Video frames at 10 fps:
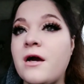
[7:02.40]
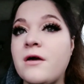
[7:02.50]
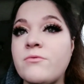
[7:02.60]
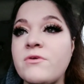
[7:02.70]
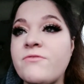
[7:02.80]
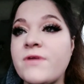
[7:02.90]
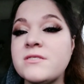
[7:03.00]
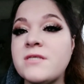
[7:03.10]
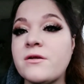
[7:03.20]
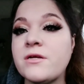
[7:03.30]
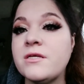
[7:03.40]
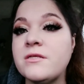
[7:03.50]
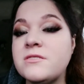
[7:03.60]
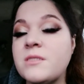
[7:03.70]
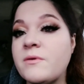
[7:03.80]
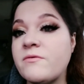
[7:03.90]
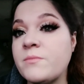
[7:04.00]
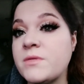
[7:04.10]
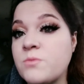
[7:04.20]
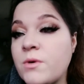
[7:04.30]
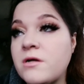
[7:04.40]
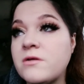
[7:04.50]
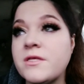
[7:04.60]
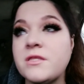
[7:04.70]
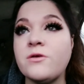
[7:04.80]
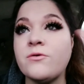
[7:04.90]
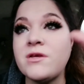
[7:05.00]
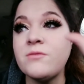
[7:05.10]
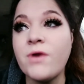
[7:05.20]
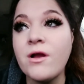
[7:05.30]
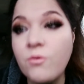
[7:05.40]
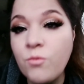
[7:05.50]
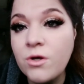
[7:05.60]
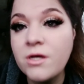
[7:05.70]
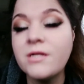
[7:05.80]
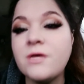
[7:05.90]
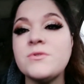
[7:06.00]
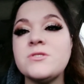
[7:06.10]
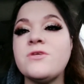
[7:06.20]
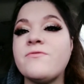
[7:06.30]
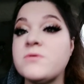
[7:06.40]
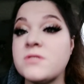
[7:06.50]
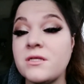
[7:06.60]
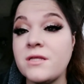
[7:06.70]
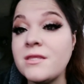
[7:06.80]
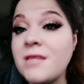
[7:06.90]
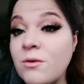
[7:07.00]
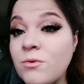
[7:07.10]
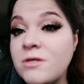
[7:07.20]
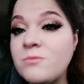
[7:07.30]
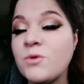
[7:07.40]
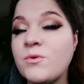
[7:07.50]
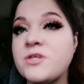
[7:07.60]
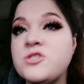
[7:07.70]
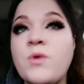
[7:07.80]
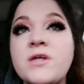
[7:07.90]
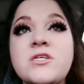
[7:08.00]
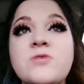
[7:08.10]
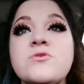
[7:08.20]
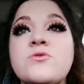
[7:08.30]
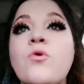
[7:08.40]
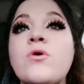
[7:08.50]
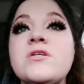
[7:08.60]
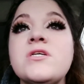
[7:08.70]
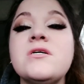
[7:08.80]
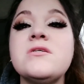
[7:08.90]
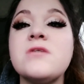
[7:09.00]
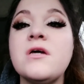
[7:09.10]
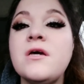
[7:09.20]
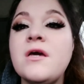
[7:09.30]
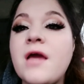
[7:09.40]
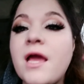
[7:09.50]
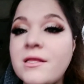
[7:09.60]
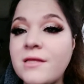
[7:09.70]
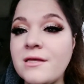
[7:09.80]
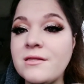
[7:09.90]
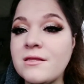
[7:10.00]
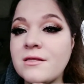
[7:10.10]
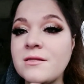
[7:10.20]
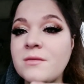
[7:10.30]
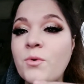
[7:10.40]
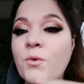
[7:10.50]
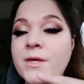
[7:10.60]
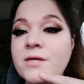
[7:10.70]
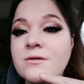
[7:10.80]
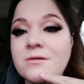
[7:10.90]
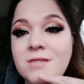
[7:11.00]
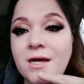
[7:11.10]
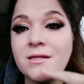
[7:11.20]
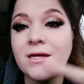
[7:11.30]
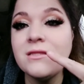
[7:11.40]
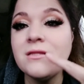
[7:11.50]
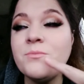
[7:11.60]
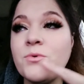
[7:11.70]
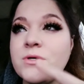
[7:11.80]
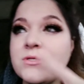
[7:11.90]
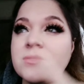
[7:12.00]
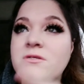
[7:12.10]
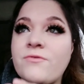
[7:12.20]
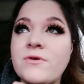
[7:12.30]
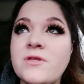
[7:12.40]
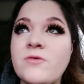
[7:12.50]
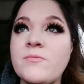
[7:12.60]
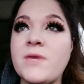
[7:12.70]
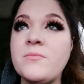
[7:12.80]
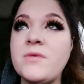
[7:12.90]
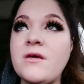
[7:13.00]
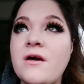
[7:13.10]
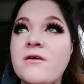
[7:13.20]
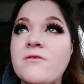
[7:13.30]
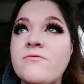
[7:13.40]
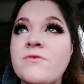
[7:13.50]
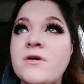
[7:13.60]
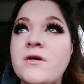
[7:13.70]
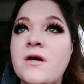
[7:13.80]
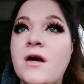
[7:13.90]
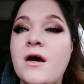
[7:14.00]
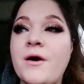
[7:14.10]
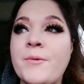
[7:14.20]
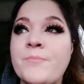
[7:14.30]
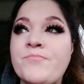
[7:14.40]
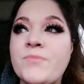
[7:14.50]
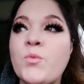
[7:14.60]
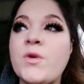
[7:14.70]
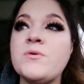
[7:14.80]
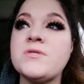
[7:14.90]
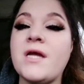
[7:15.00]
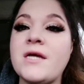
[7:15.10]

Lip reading: reflex that are in some of them as well, like the green brown one. I wasn't sure if I was gonna like that one, but when I swatched it was gorgeous. And then the lip oils, I like the lip oils. They're different. They remind me of when I was in high